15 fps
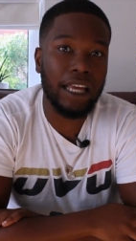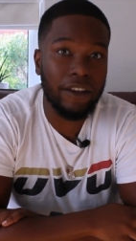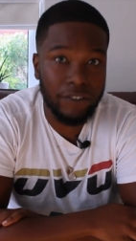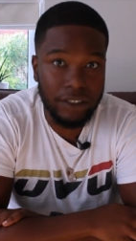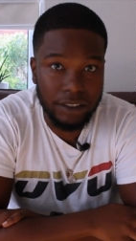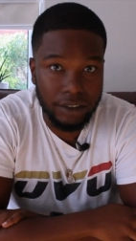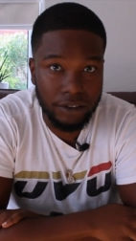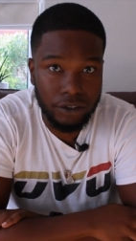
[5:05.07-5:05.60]

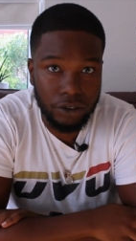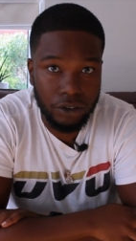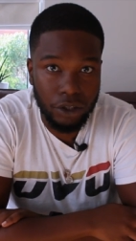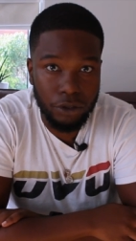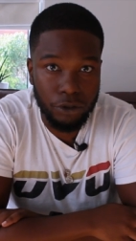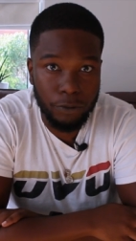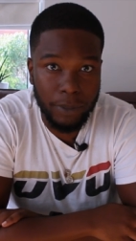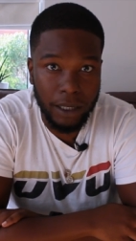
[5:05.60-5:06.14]
ever since
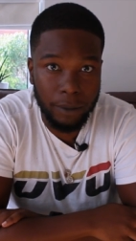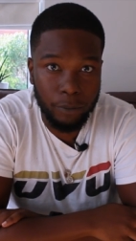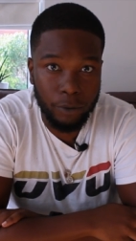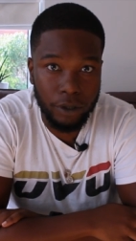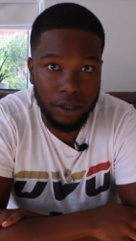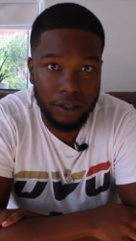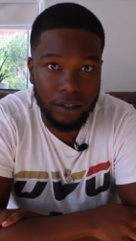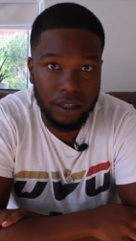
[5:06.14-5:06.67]
Luke
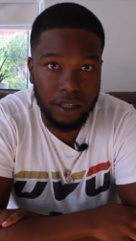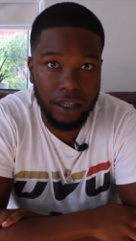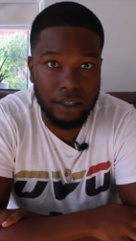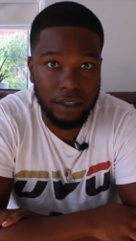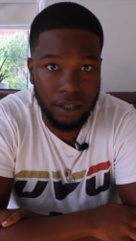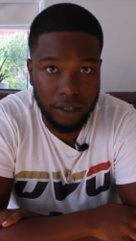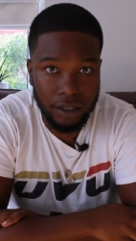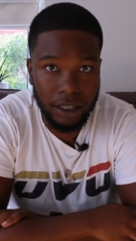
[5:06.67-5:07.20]
Papworth,
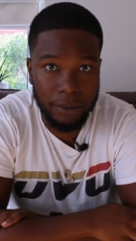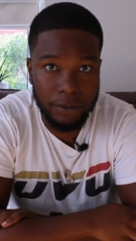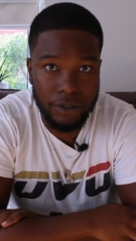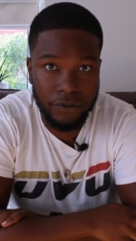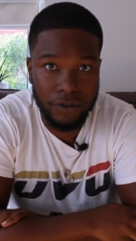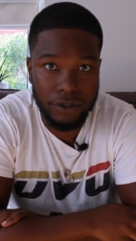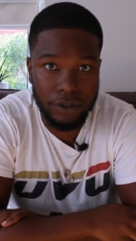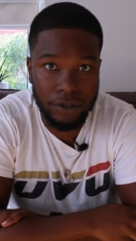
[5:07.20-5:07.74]
aka
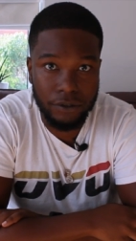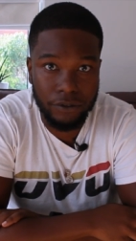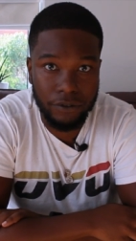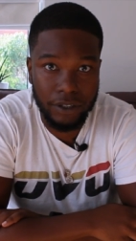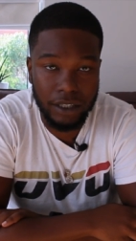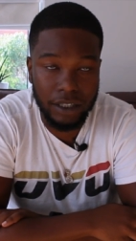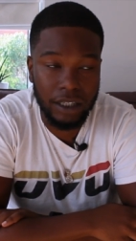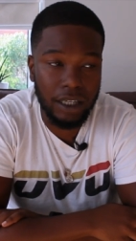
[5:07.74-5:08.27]
Hampshire
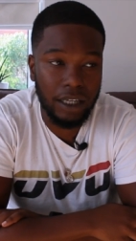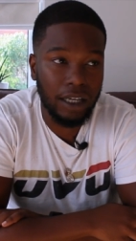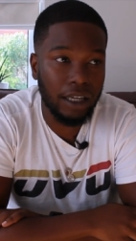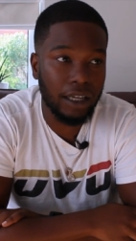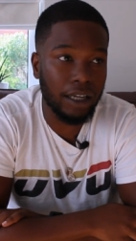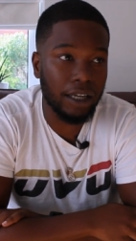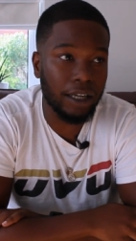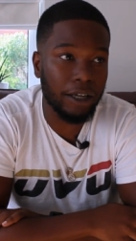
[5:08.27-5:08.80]
Photography,
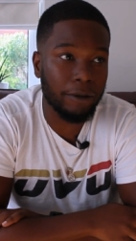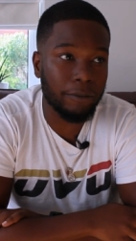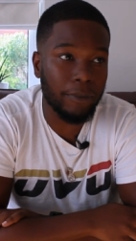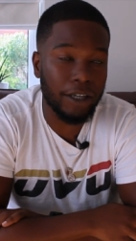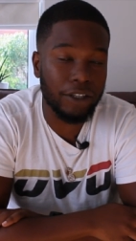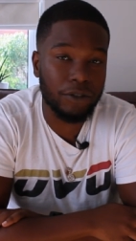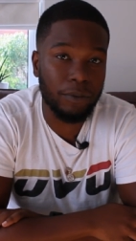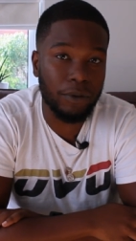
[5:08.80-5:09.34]
uh,
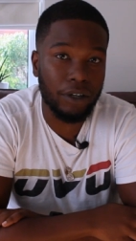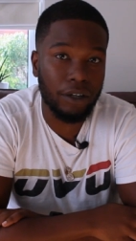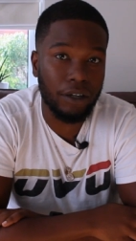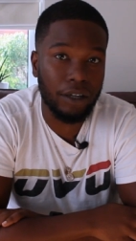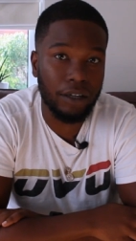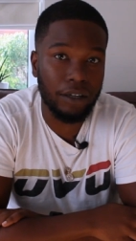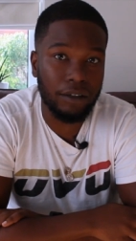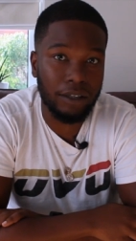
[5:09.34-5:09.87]
managed to put
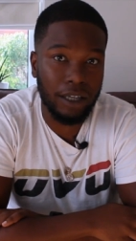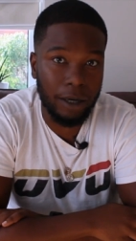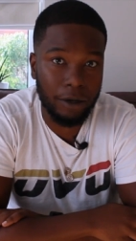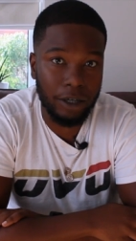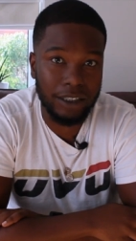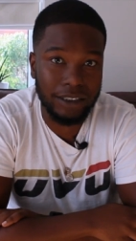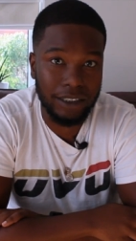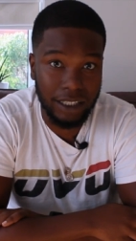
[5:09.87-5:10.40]
a,
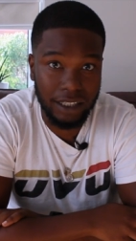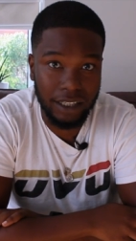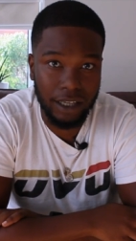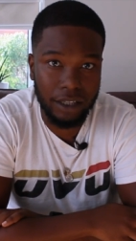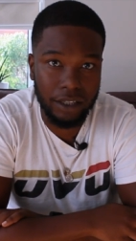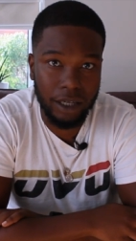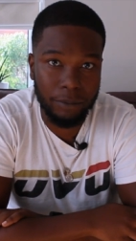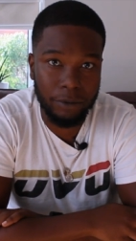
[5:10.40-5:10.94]
a
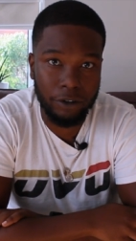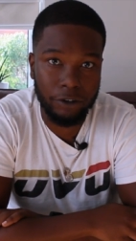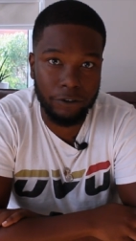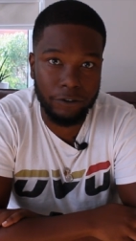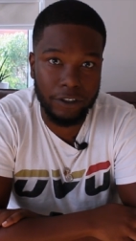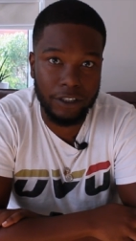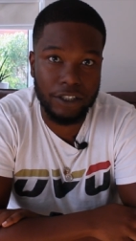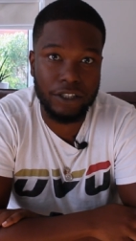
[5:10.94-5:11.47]
second-hand
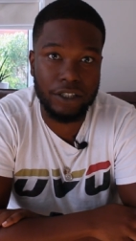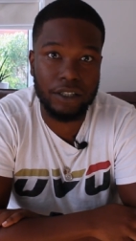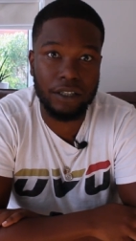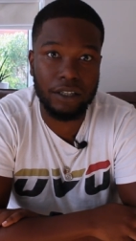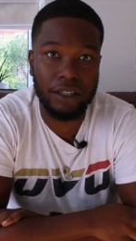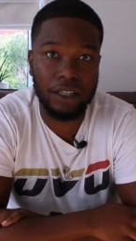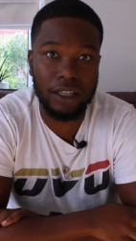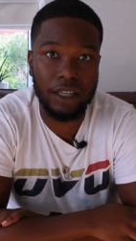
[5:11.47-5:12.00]
Akrapovic
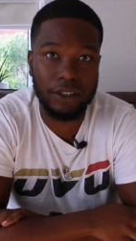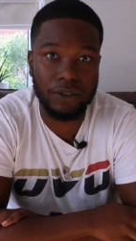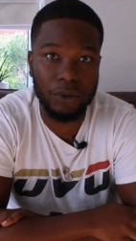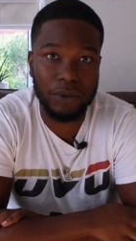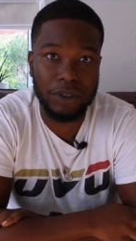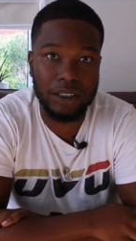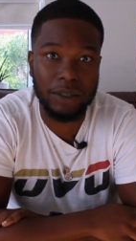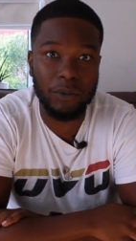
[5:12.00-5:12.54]

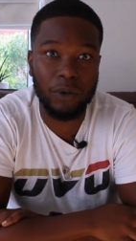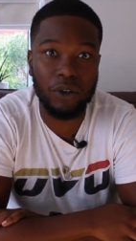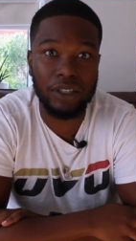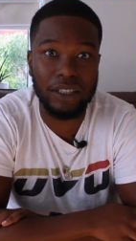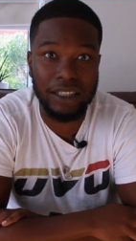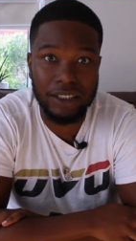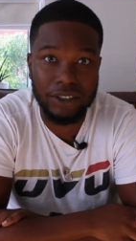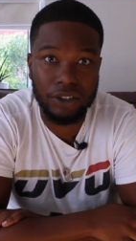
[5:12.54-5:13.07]
exhaust system on
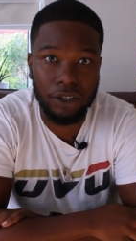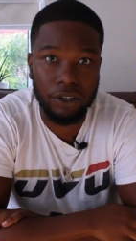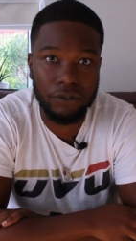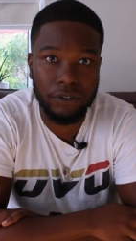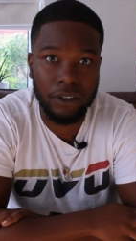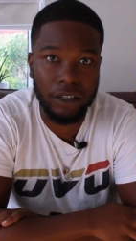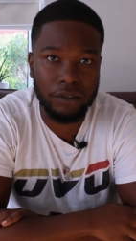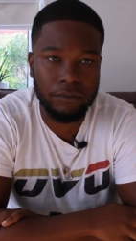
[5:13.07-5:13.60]
his
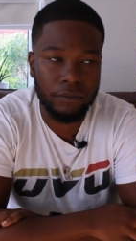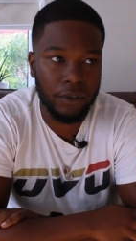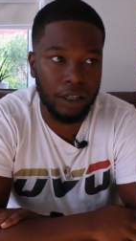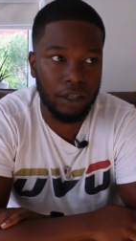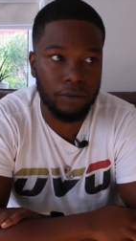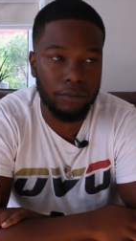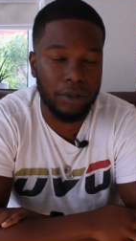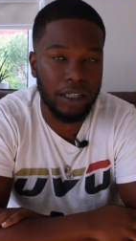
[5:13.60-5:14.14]
Golf R,
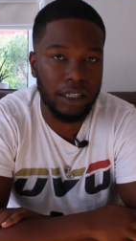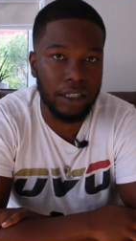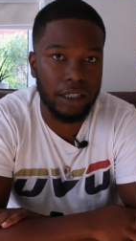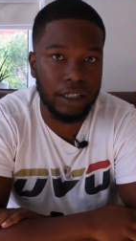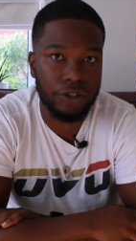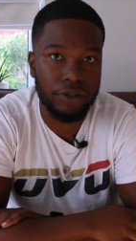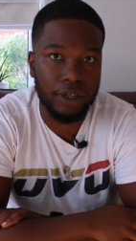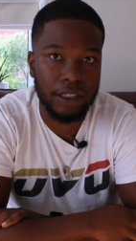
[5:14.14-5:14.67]
it
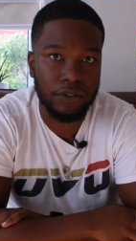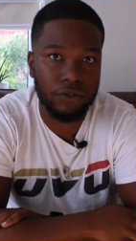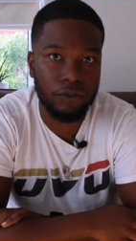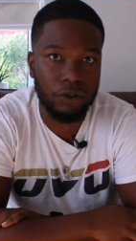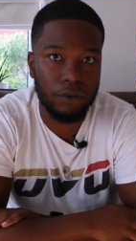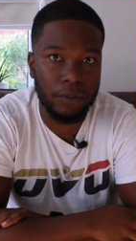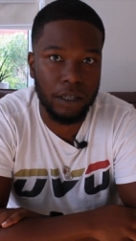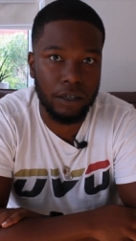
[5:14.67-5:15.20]
completely
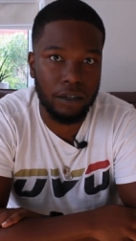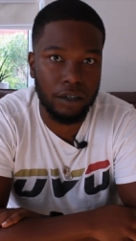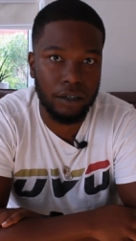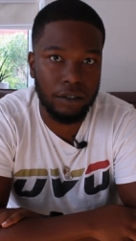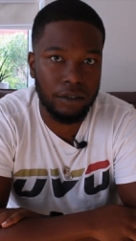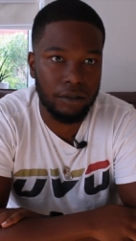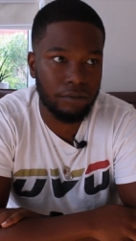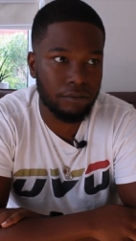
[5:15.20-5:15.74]
transformed the car,